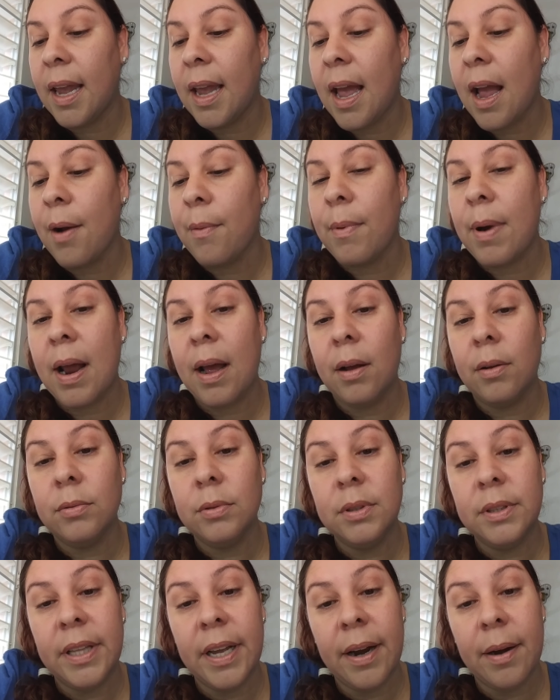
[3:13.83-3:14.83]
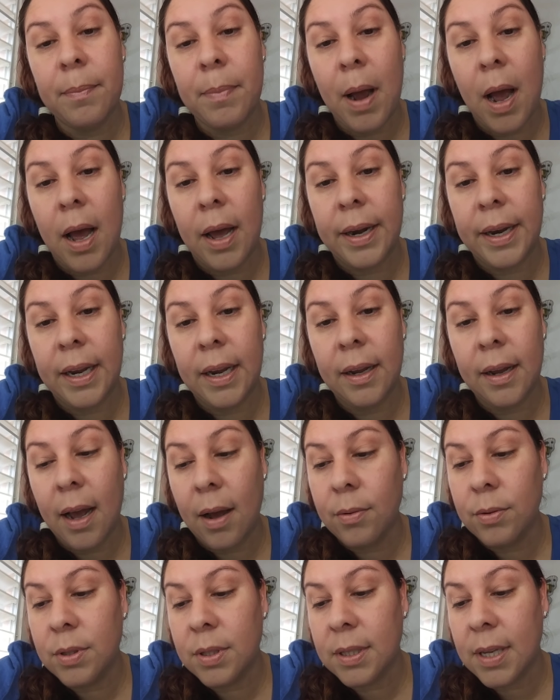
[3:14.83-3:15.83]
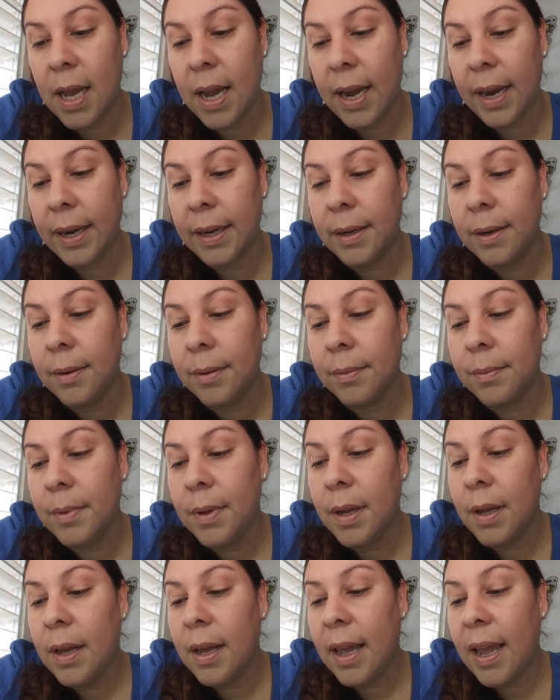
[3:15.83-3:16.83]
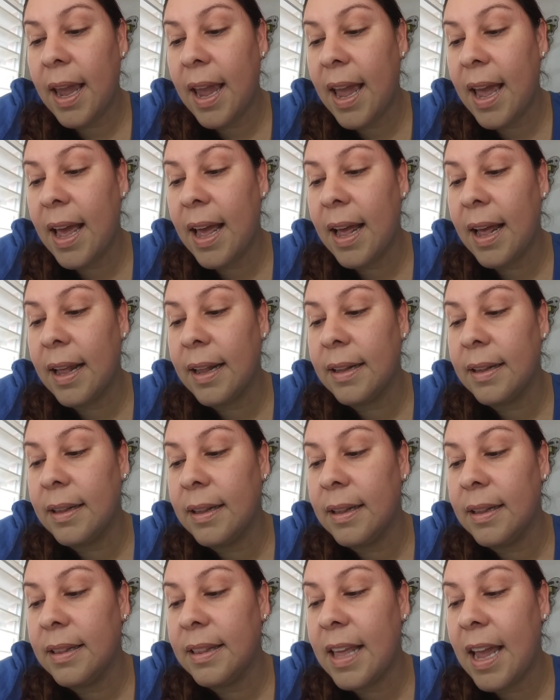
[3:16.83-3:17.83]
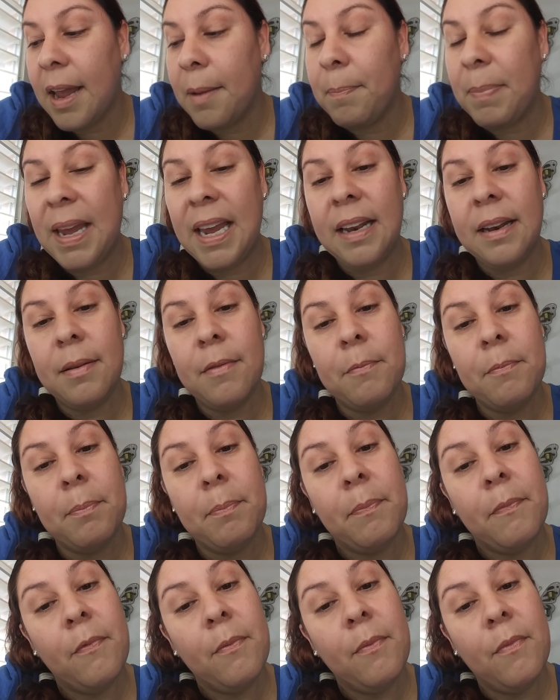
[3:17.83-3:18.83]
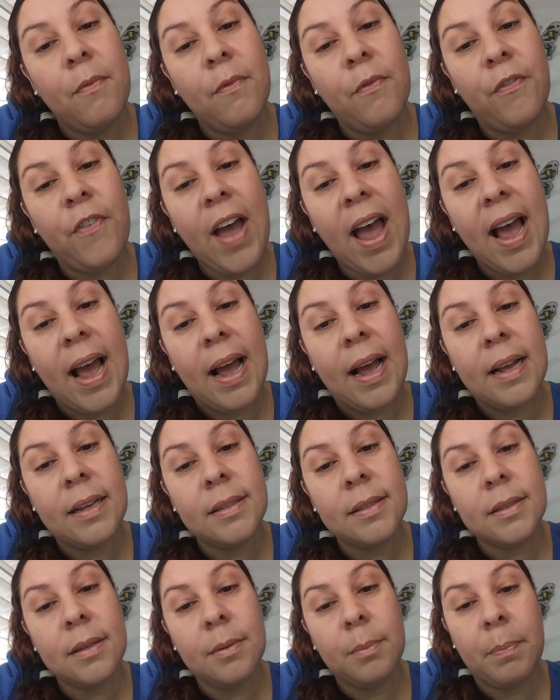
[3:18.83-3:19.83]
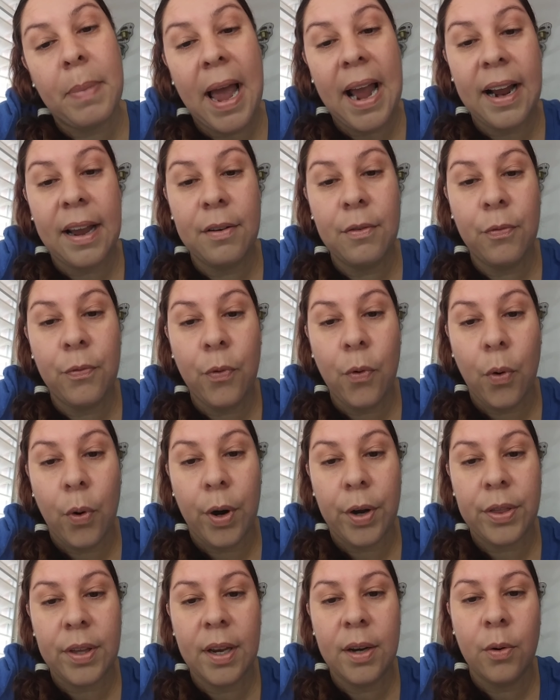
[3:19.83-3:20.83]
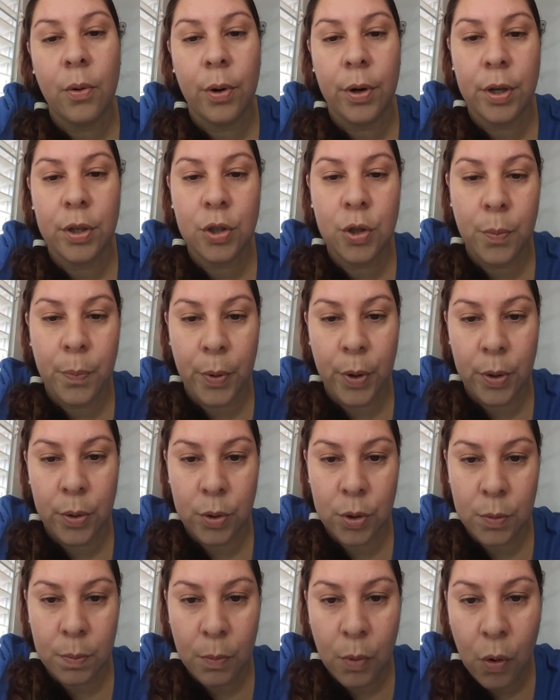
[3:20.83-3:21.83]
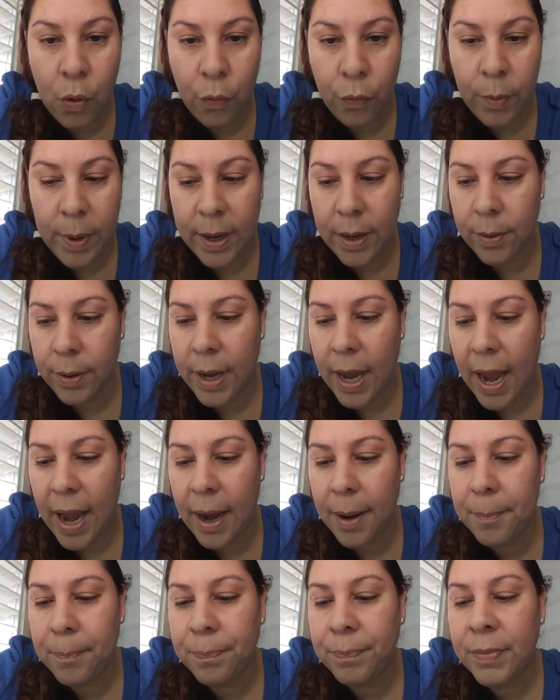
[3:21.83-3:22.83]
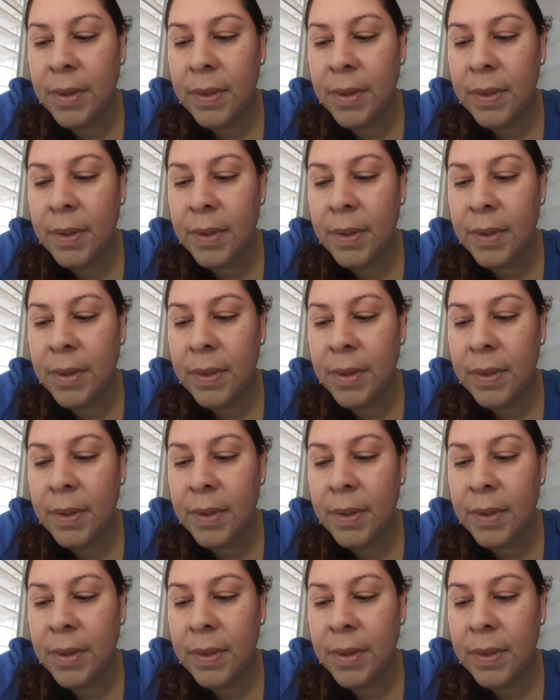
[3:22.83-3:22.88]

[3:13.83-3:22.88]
around their body outside, and they beat fast back and forth in order to produce movement, okay?